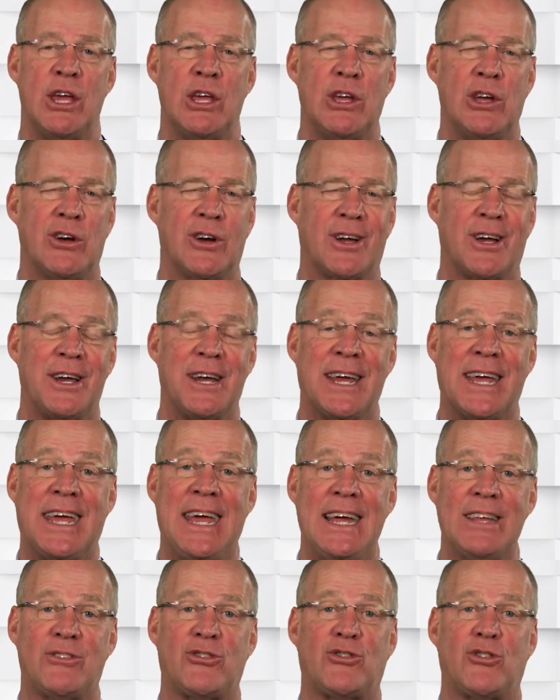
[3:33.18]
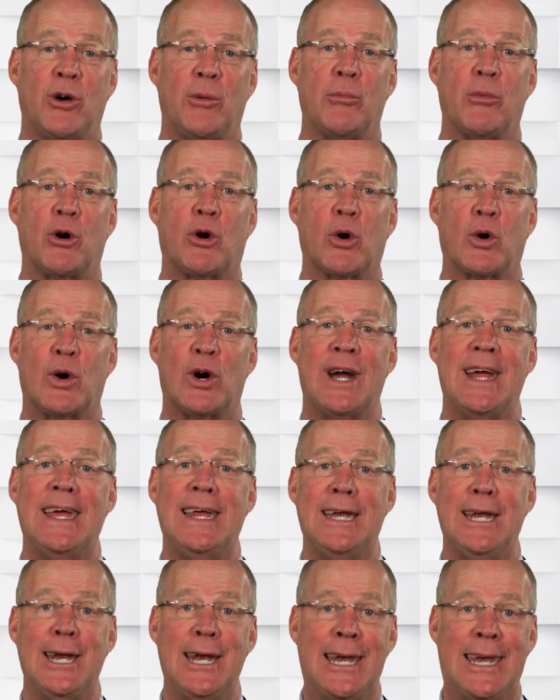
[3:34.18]
you're going to get some
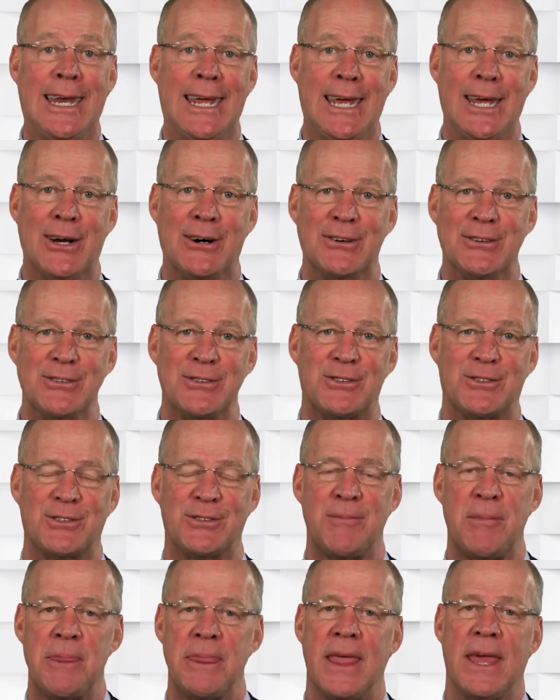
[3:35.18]
great deals.